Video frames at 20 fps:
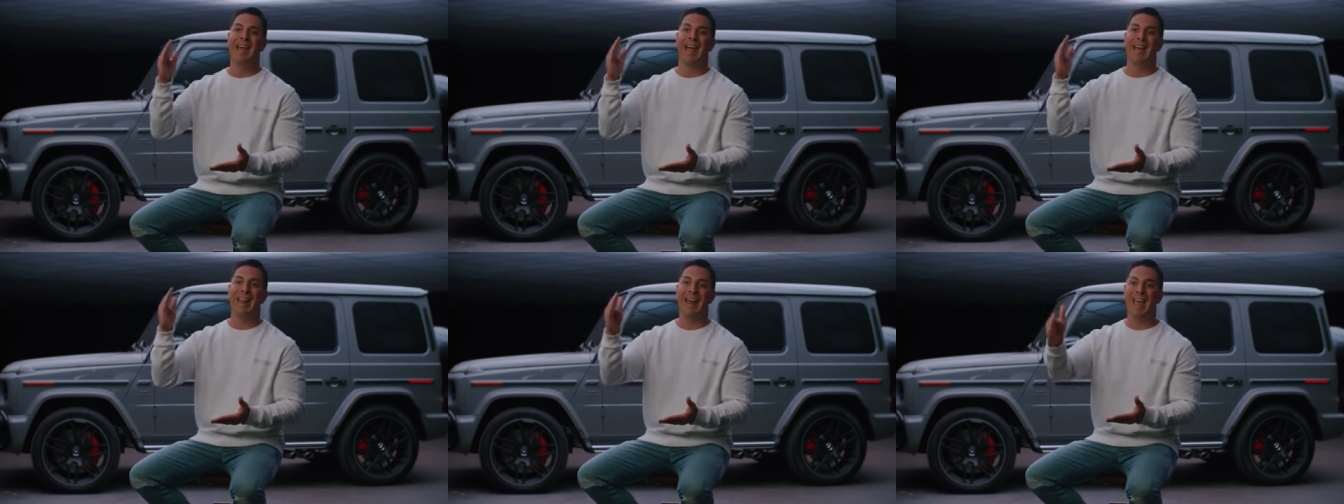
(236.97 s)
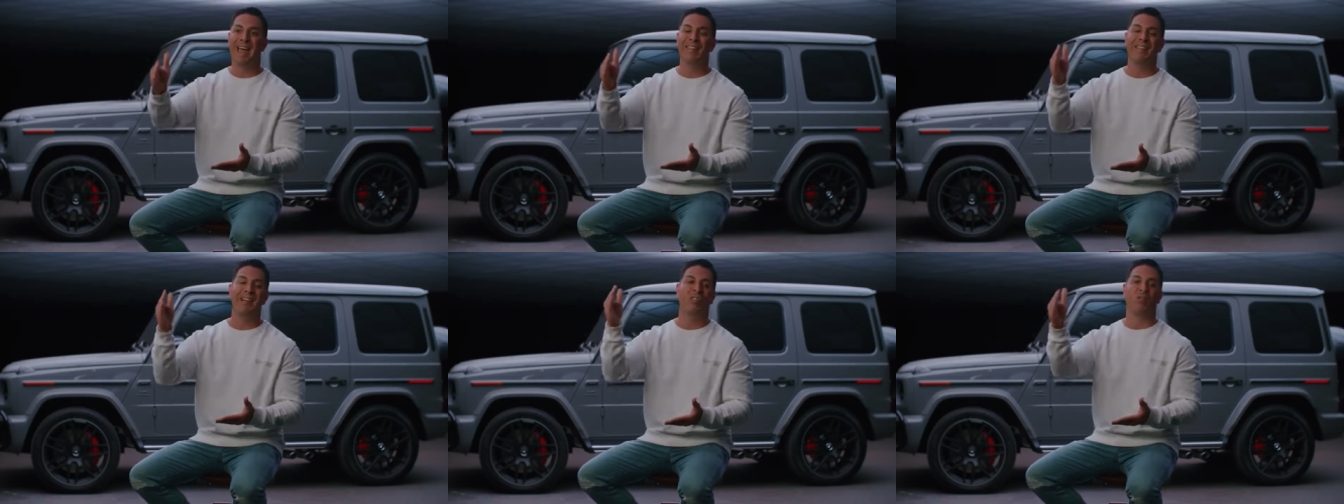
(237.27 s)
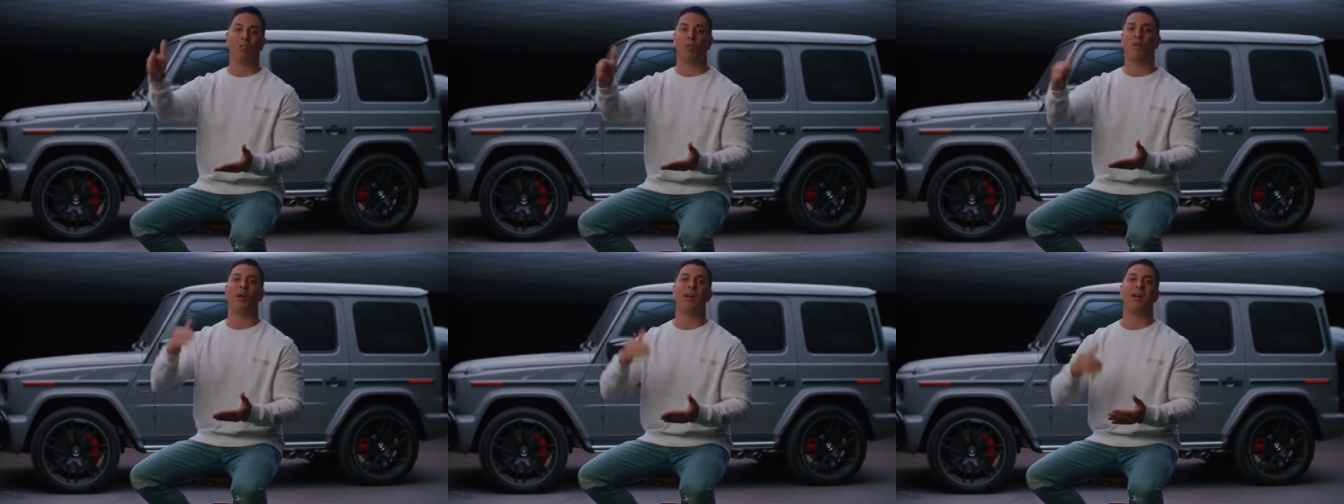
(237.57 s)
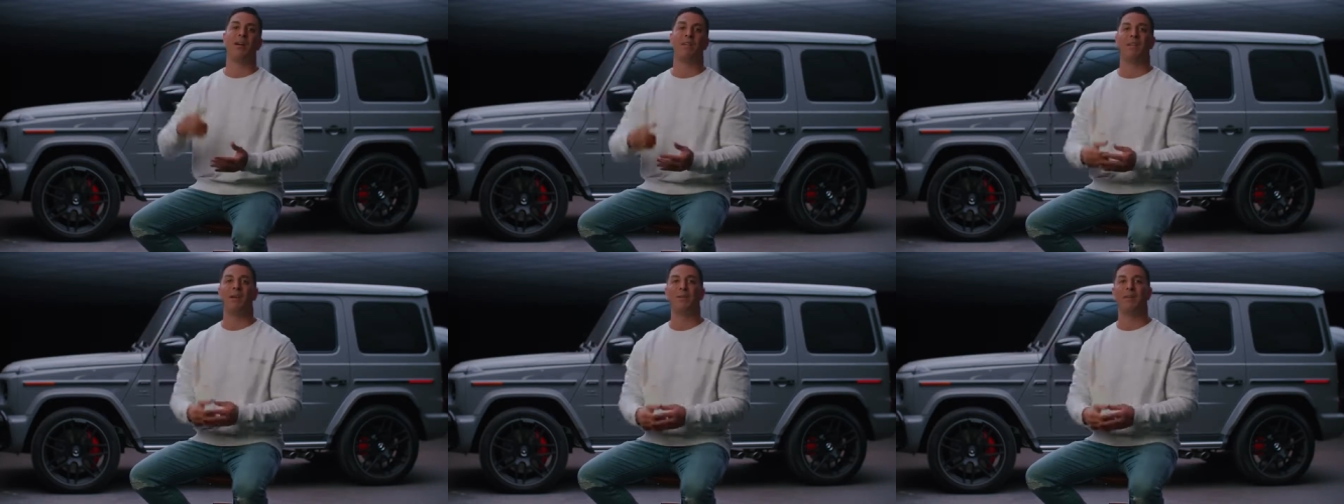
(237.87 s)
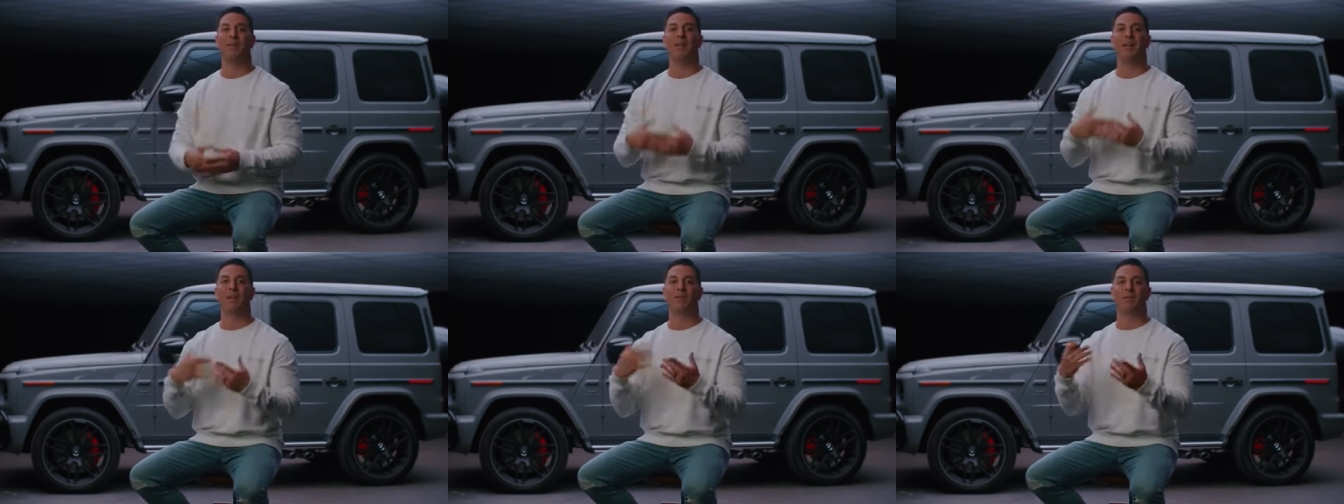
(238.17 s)
at hand that's required of them
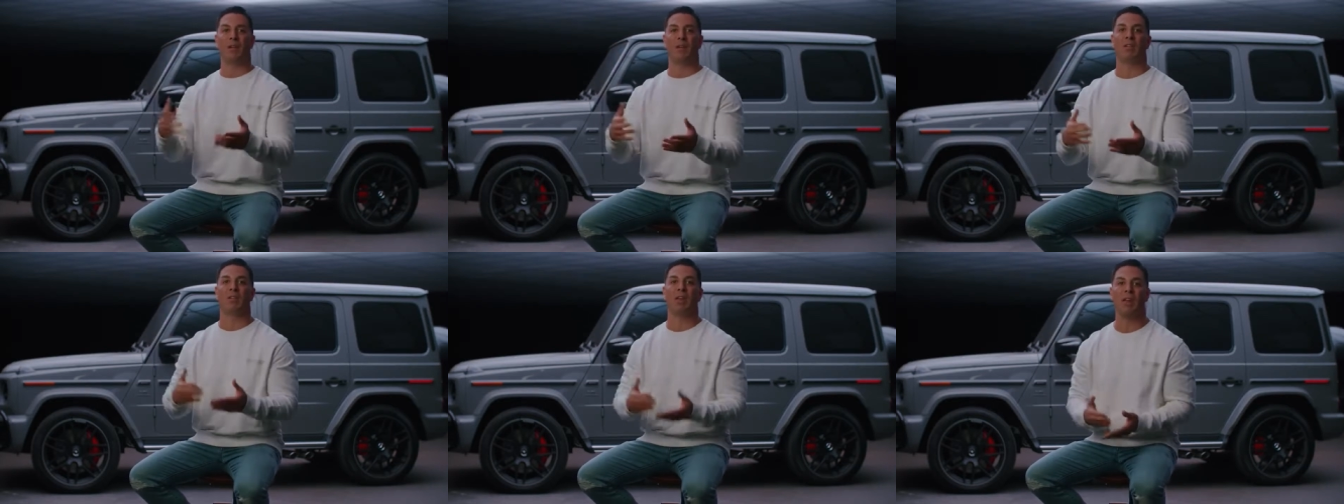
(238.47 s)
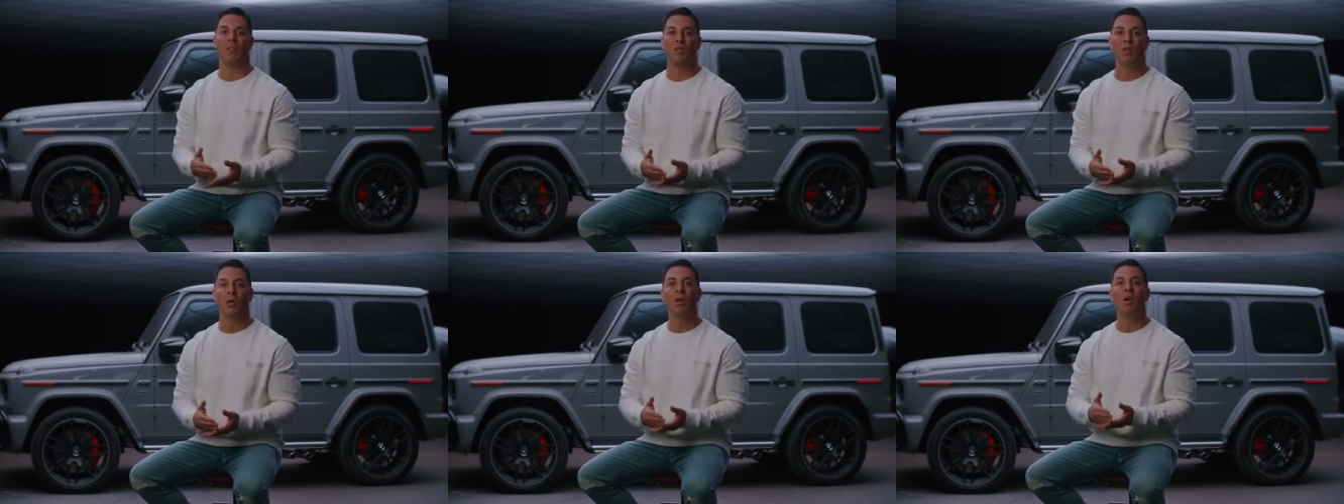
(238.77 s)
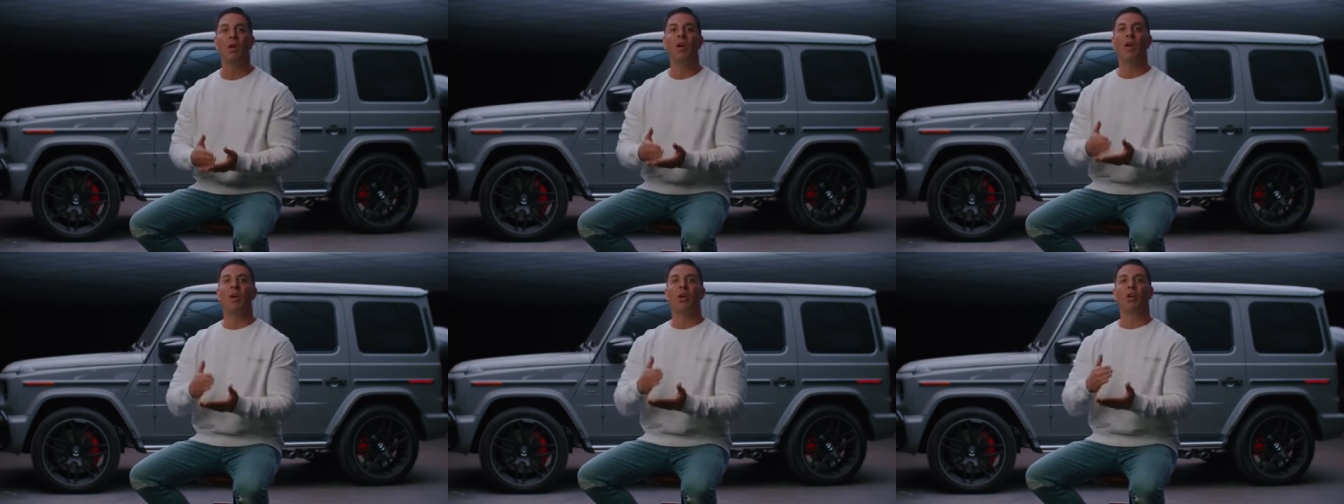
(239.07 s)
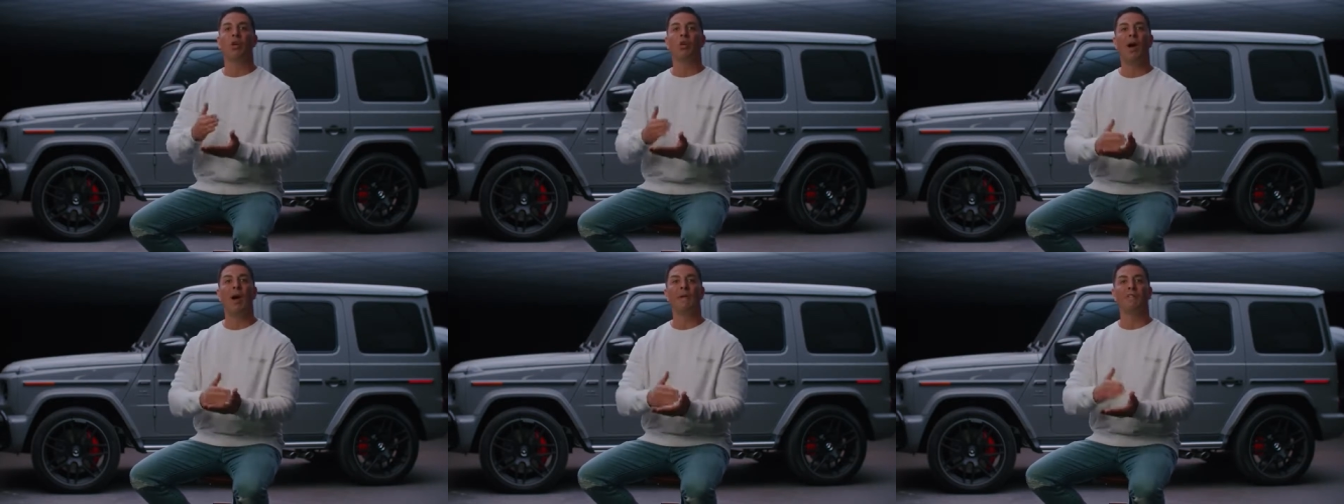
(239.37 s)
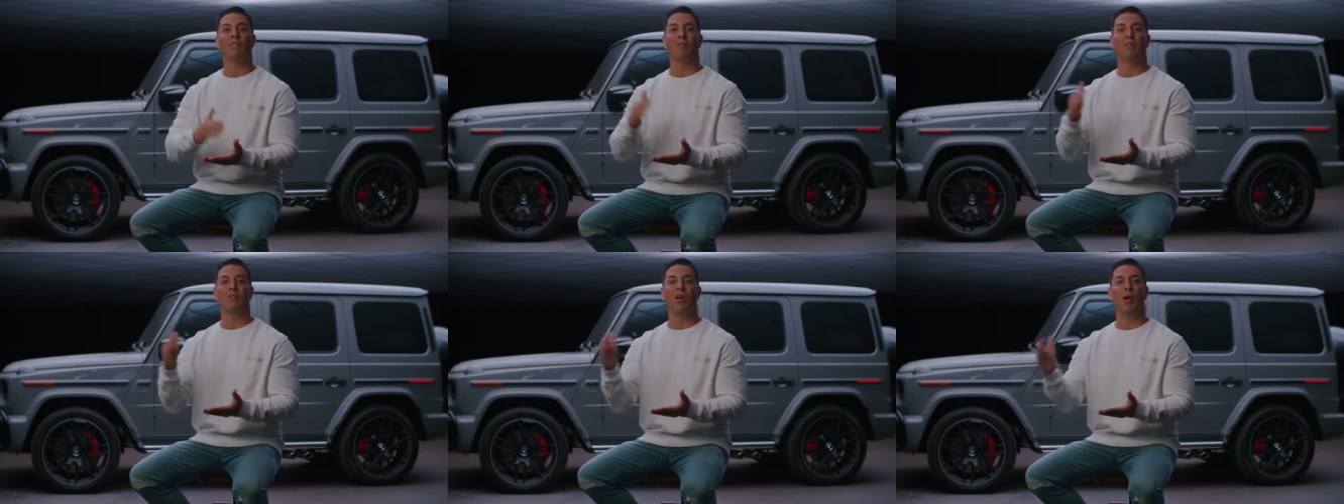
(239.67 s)
to become successful, you
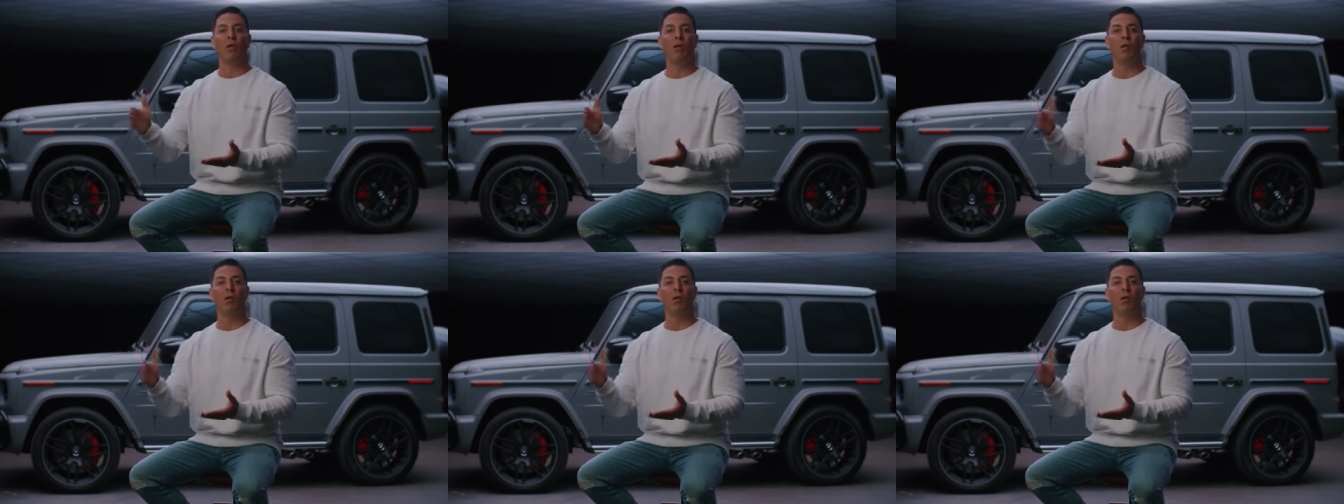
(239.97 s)
have to follow